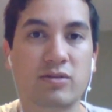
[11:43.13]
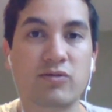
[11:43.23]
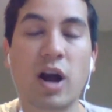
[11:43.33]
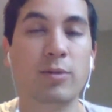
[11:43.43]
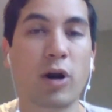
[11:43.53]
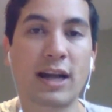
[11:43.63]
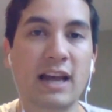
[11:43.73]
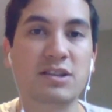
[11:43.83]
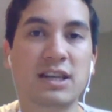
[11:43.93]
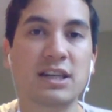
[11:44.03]
Rob
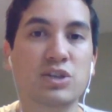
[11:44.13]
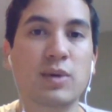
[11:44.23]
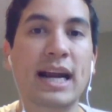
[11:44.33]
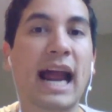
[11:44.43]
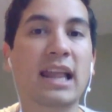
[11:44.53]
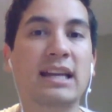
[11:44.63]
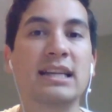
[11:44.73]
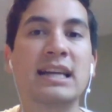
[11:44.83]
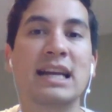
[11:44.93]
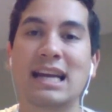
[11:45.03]
Gronkowski and Dwayne
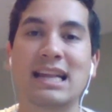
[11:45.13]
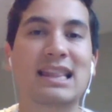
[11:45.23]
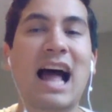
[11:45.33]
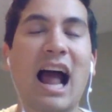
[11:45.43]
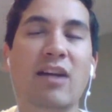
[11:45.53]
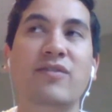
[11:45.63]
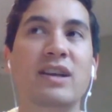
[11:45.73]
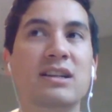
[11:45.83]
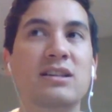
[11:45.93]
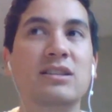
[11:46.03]
Allen, and I
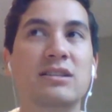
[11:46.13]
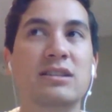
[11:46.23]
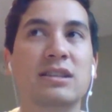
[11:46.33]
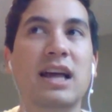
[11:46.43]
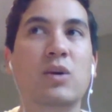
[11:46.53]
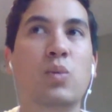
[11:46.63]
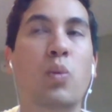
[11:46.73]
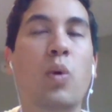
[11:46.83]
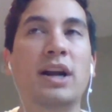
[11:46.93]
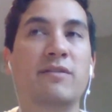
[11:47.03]
feel like
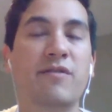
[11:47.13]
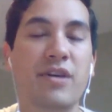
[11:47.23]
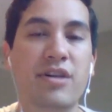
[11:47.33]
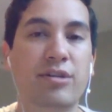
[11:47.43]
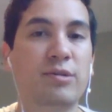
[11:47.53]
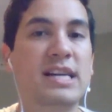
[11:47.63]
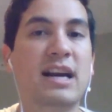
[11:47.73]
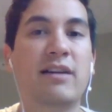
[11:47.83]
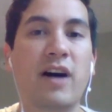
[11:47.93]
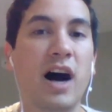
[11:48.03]
one of the 3
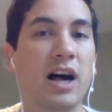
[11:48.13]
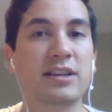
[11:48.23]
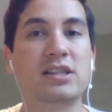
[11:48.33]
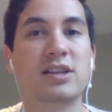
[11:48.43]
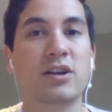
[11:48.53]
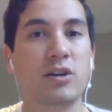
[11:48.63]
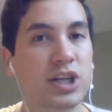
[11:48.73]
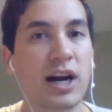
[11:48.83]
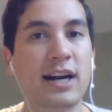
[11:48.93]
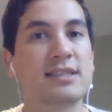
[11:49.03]
of Hollister,
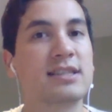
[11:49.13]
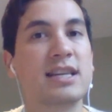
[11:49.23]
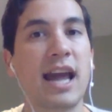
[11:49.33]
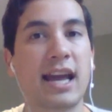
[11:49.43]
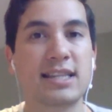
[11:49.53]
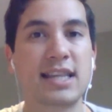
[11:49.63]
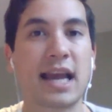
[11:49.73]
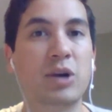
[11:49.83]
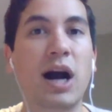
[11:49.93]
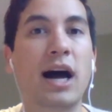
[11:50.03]
O'Shaughnessy, and
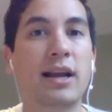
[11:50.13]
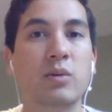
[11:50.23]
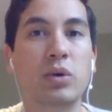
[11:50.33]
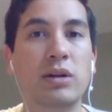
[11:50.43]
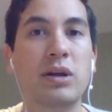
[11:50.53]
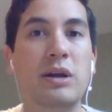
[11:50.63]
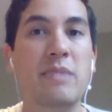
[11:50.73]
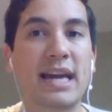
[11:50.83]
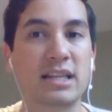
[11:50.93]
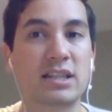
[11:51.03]
Sam Cotton would
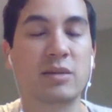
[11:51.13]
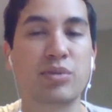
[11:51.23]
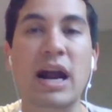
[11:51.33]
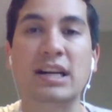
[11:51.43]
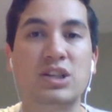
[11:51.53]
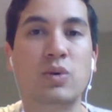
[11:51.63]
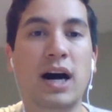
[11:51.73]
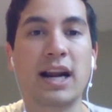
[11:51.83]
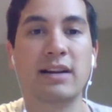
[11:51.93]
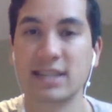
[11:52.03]
make it to the practice
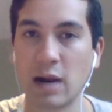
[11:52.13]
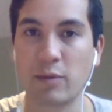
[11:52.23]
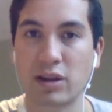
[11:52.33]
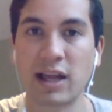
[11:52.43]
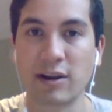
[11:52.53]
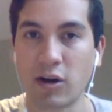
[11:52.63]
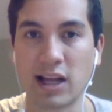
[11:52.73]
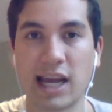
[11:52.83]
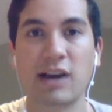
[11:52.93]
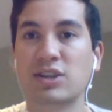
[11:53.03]
squad. Same with Glenn
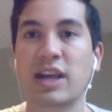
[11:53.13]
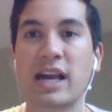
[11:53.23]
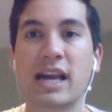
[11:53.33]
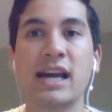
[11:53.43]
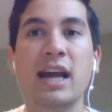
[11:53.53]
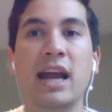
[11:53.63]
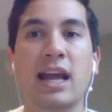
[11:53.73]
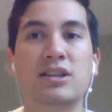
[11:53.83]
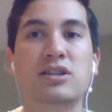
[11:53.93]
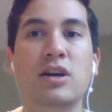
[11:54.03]
Gronkowski.
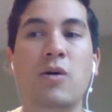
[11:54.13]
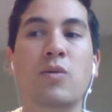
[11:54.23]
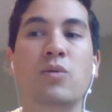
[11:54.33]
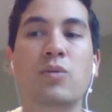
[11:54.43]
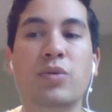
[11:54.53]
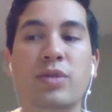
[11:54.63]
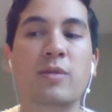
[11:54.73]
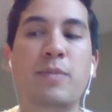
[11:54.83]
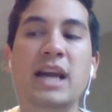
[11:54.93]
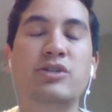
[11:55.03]
And so
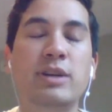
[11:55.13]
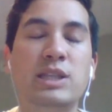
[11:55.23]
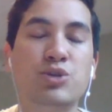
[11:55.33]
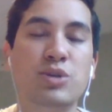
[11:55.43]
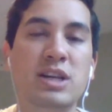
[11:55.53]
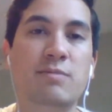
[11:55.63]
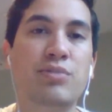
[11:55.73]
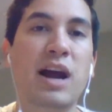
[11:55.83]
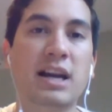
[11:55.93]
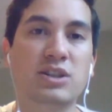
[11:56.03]
the Patriots treat the
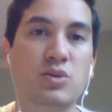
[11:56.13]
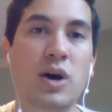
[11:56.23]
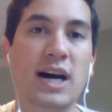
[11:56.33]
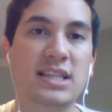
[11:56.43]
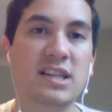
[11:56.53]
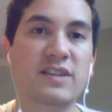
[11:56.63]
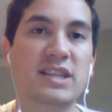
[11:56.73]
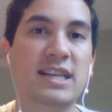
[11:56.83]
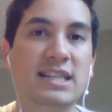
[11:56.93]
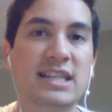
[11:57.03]
practice squad as if it's
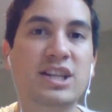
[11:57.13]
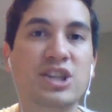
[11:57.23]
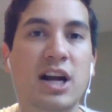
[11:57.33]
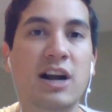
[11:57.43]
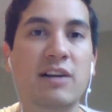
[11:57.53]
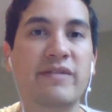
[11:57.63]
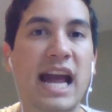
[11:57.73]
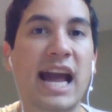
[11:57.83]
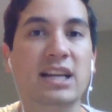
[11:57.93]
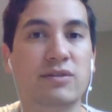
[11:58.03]
an extension of the
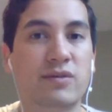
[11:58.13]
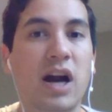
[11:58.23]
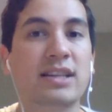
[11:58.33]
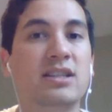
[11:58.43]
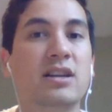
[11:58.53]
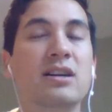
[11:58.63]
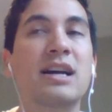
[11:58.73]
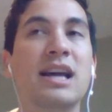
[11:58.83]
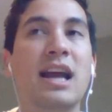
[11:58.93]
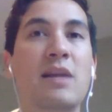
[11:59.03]
active roster,
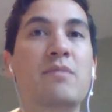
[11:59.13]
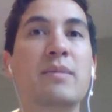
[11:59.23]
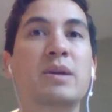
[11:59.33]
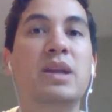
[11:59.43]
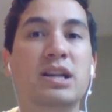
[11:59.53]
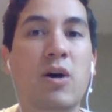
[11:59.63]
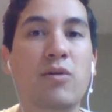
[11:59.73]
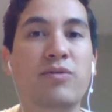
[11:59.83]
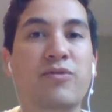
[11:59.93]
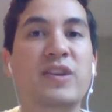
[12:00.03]
and maybe they
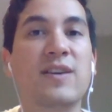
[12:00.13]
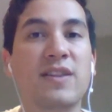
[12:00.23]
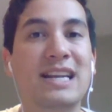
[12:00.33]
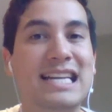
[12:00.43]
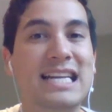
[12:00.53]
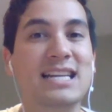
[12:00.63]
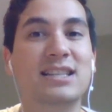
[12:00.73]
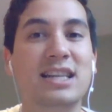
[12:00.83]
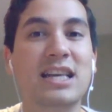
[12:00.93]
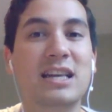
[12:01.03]
don't feel the need
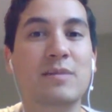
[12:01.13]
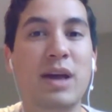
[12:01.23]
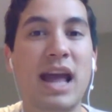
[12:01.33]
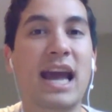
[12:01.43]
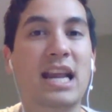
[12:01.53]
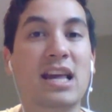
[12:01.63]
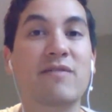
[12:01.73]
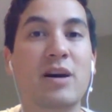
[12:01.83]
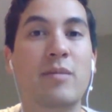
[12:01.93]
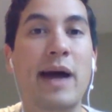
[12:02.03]
to keep any
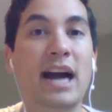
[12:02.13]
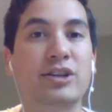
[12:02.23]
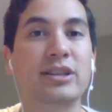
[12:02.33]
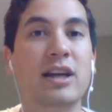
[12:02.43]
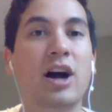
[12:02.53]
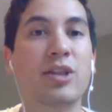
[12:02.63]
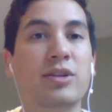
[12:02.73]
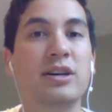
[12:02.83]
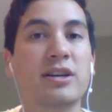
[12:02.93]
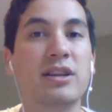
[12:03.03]
of them actually on
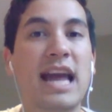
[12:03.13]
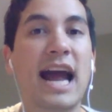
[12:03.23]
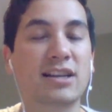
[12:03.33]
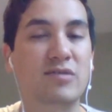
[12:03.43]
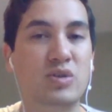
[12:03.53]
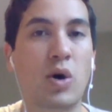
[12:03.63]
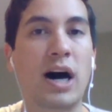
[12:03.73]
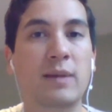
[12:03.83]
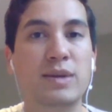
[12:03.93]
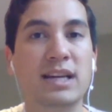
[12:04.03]
the active
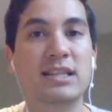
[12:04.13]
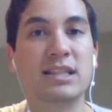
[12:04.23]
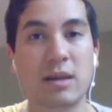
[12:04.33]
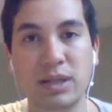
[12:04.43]
squad, because they